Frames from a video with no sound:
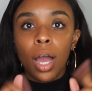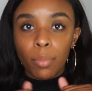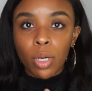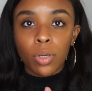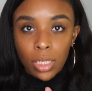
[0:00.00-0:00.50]

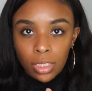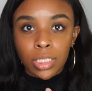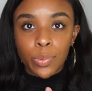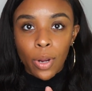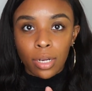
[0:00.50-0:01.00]
I'm going to get
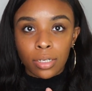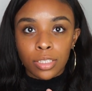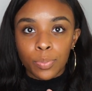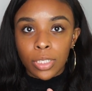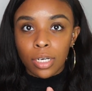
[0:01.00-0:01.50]
these
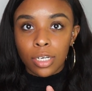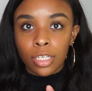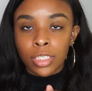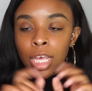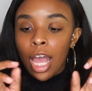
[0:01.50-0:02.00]
products
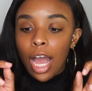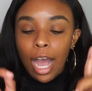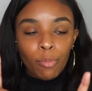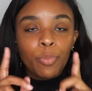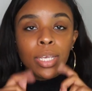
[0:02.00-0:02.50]
because
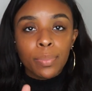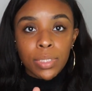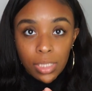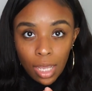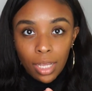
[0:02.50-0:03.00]
I'm gonna be
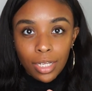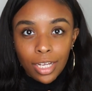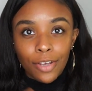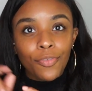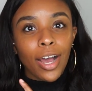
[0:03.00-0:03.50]

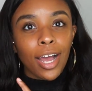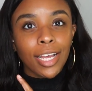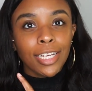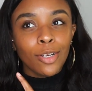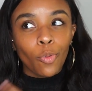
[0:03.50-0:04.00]
upset if
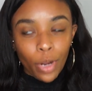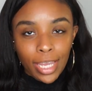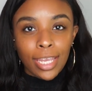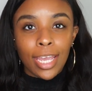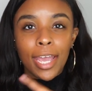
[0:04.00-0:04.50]
I
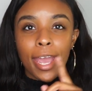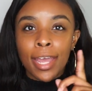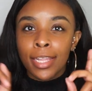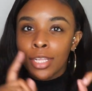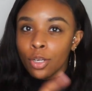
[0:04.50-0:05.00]
wait
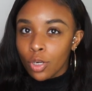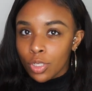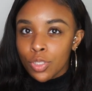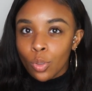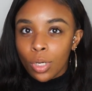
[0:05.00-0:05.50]
and then they're
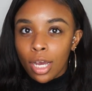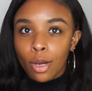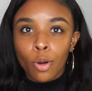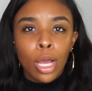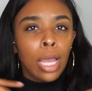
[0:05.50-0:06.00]
all sold
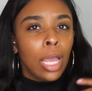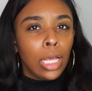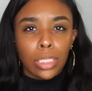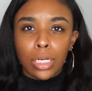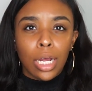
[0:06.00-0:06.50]
out
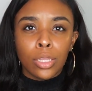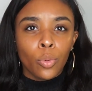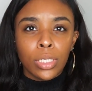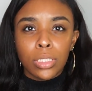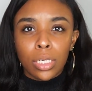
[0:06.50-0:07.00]
and then I have to
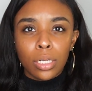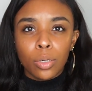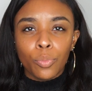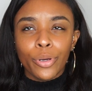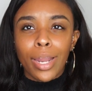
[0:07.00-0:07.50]
wait to get
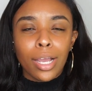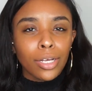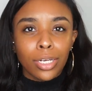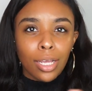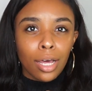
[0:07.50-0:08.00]
them when I
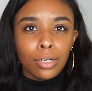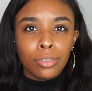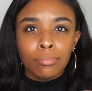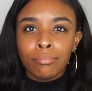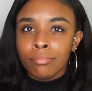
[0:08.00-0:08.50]
could have got
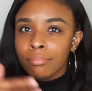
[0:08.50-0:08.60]
them